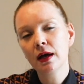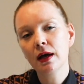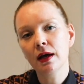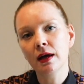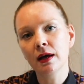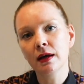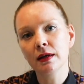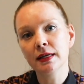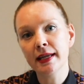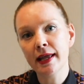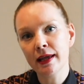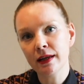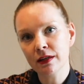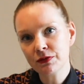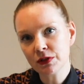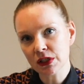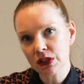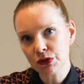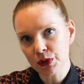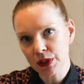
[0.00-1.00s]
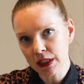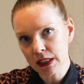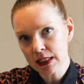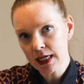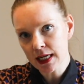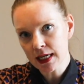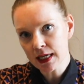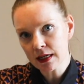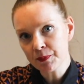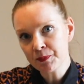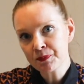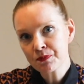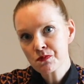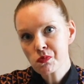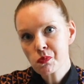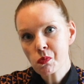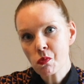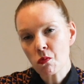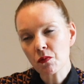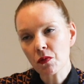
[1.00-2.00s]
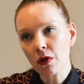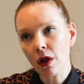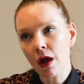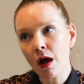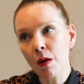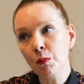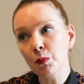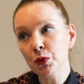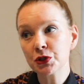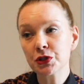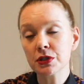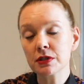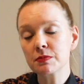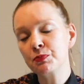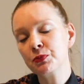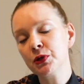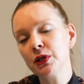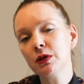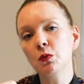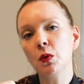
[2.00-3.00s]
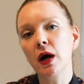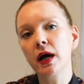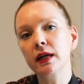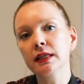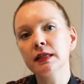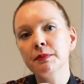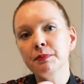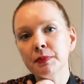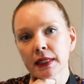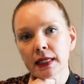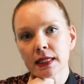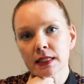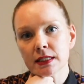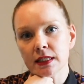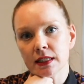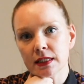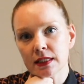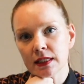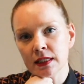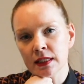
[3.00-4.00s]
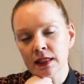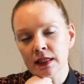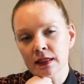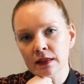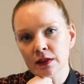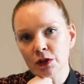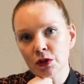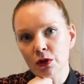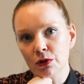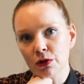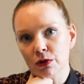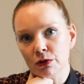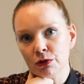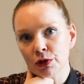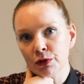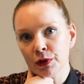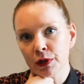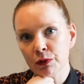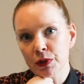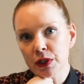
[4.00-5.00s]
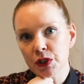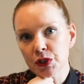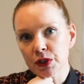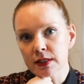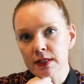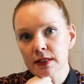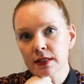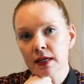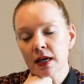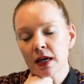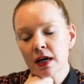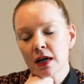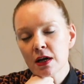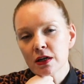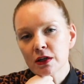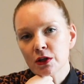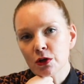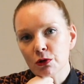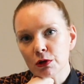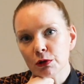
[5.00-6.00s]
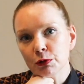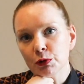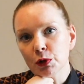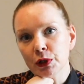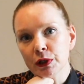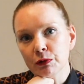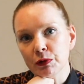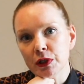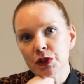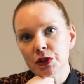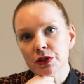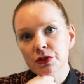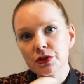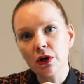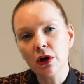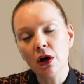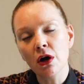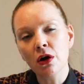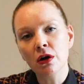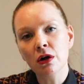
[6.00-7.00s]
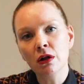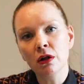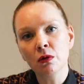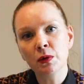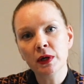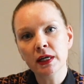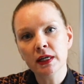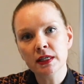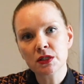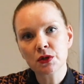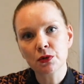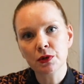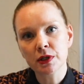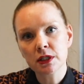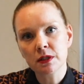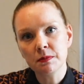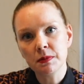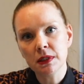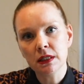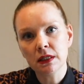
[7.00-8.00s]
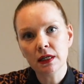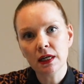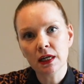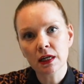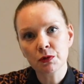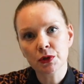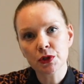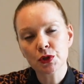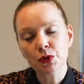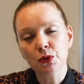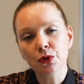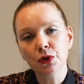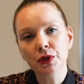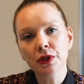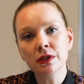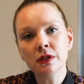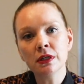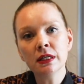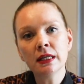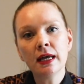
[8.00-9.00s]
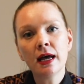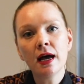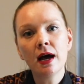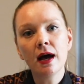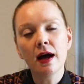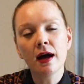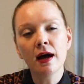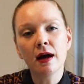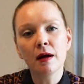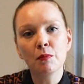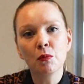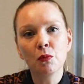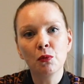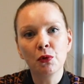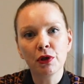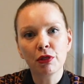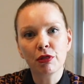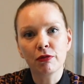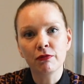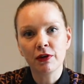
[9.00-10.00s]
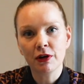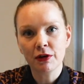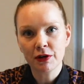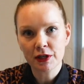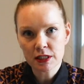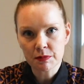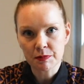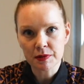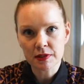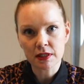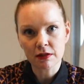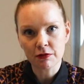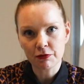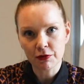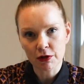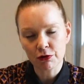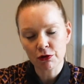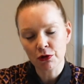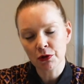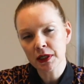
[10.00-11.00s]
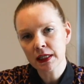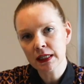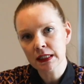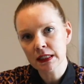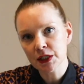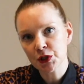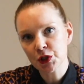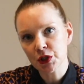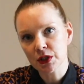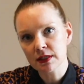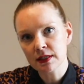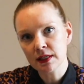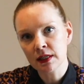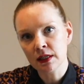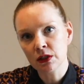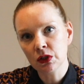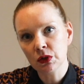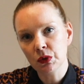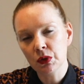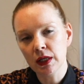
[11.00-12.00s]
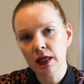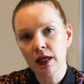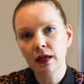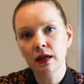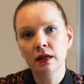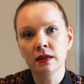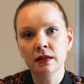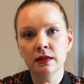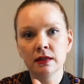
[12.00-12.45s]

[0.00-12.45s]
native to Trinidad, which is pretty widely planted in cocoa growing regions. Cocoa growing regions are always going to be equatorial with very specific growing conditions, including